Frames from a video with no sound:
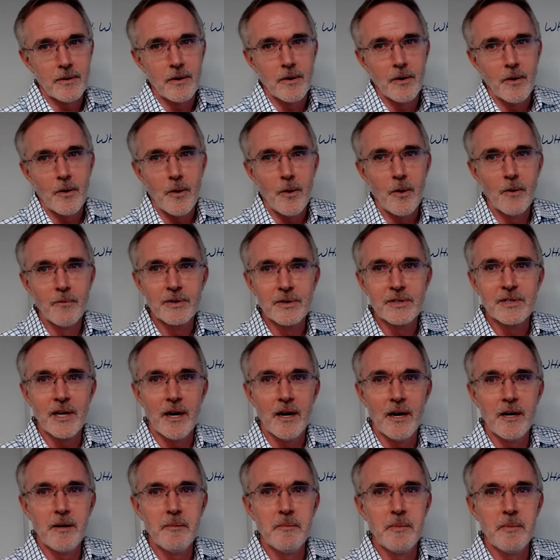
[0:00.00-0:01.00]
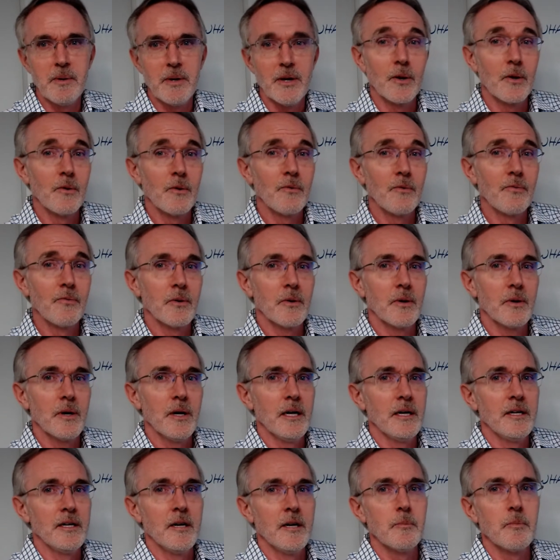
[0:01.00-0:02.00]
over time and over
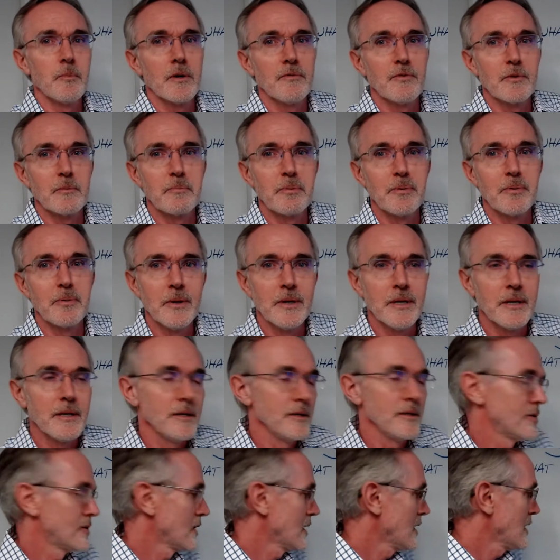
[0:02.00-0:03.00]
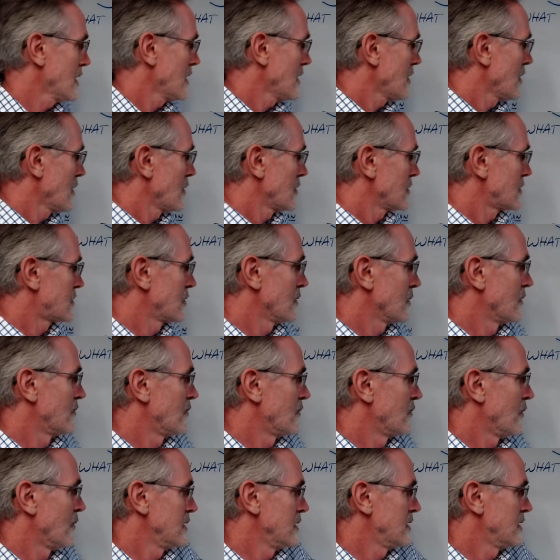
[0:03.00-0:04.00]
a number of employees to
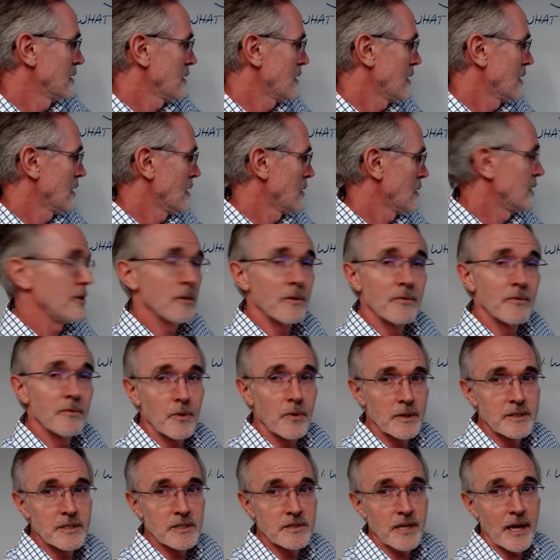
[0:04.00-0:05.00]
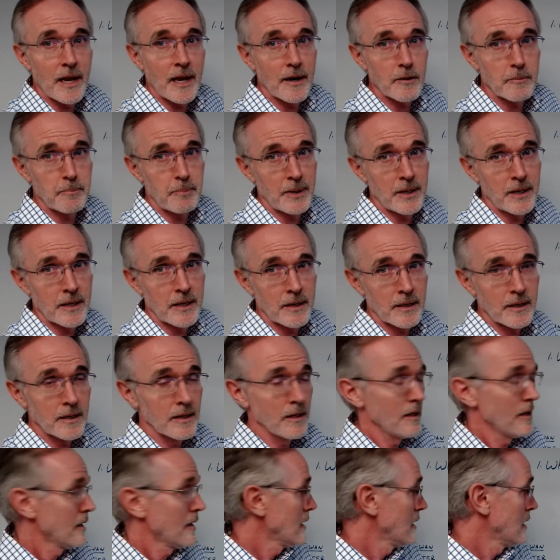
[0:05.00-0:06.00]
avoid when you avoid this hairpinning
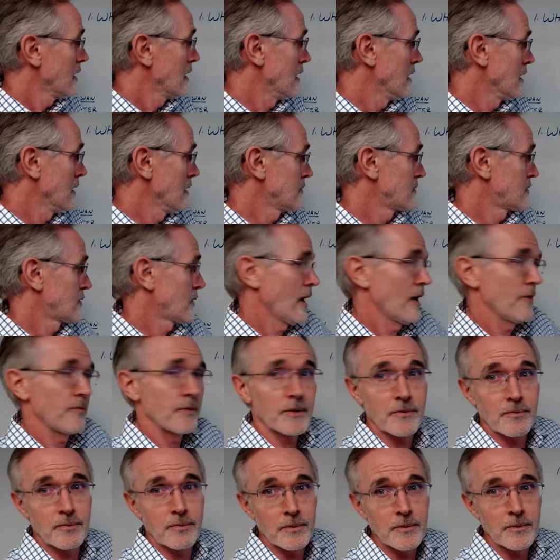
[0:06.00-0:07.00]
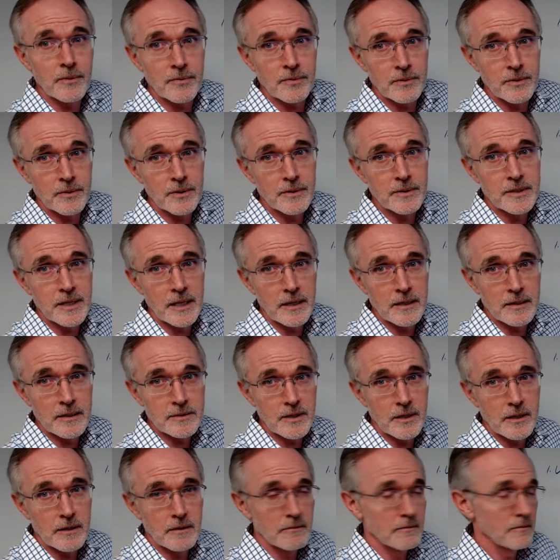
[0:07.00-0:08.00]
of traffic through your data
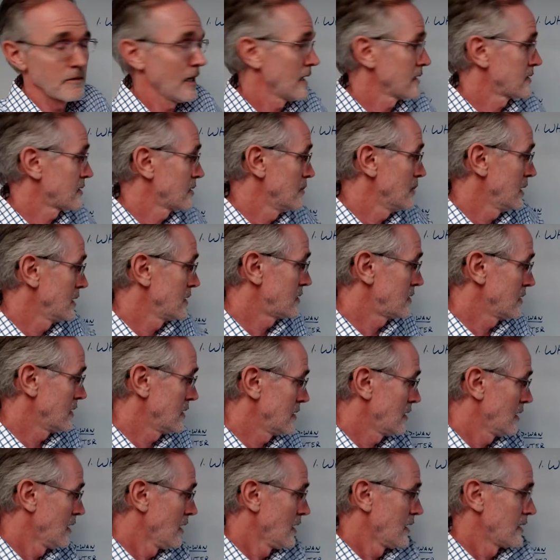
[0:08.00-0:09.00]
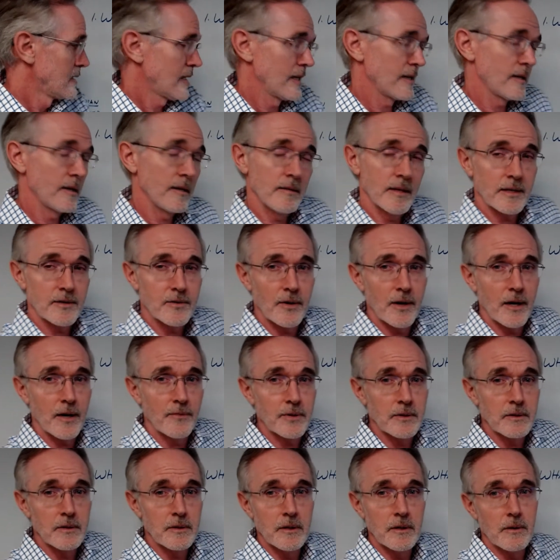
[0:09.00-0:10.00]
center. Not to mention taking that
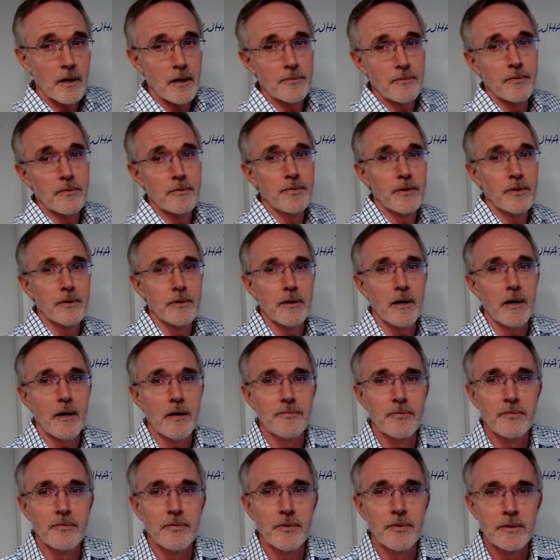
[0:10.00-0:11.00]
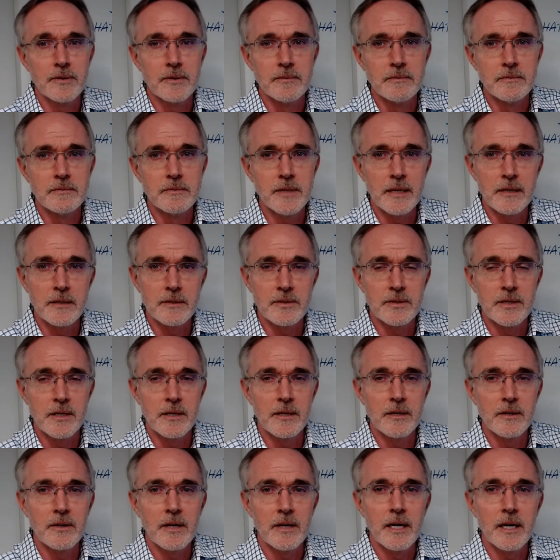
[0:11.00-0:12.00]
traffic load off of your data
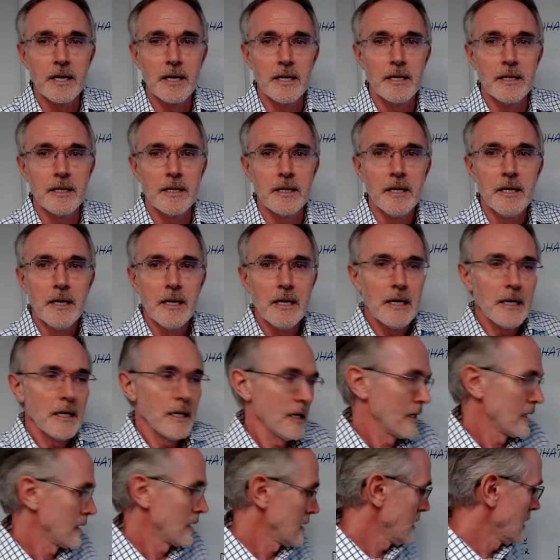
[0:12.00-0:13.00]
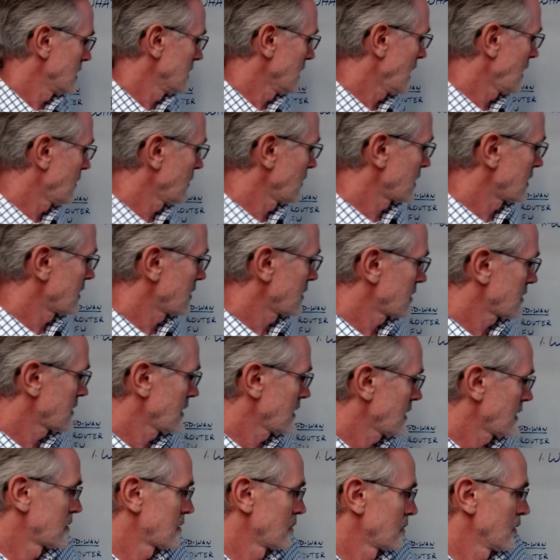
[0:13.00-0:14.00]
center and allowing
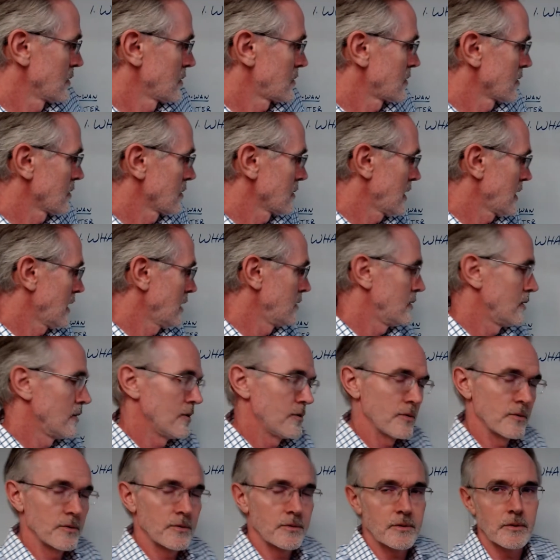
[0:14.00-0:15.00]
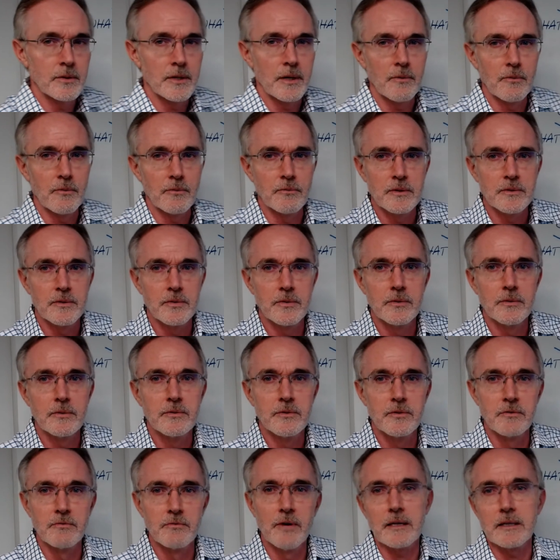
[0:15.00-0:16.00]
customers or end users to
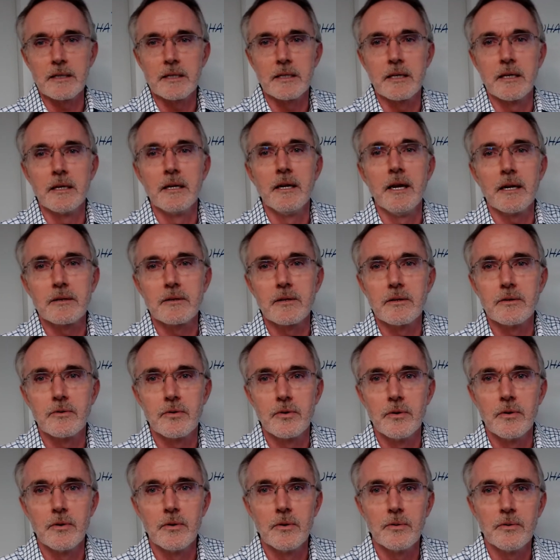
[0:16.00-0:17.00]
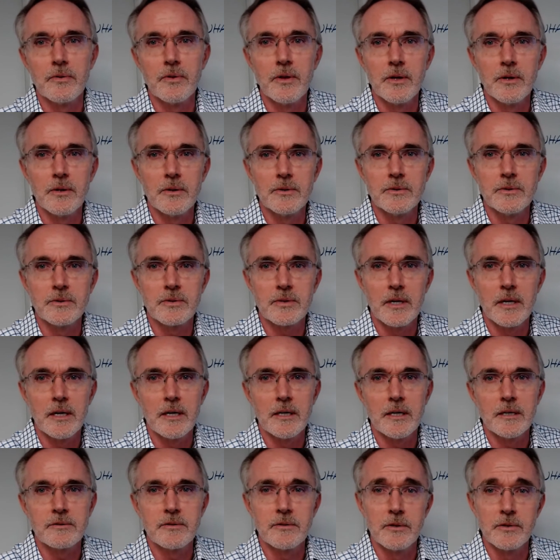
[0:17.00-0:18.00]
directly connect to
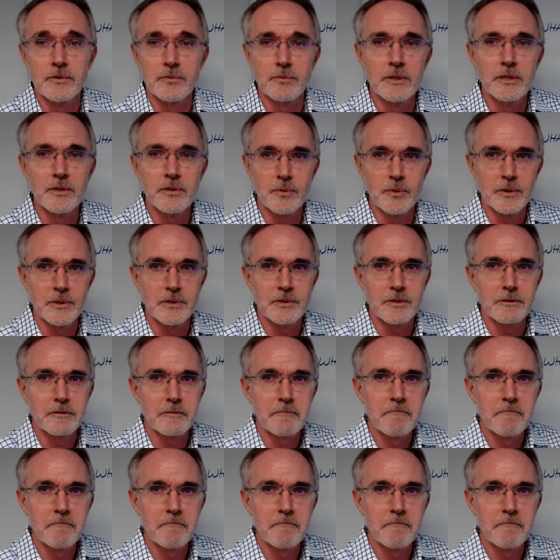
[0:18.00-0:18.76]
those resources.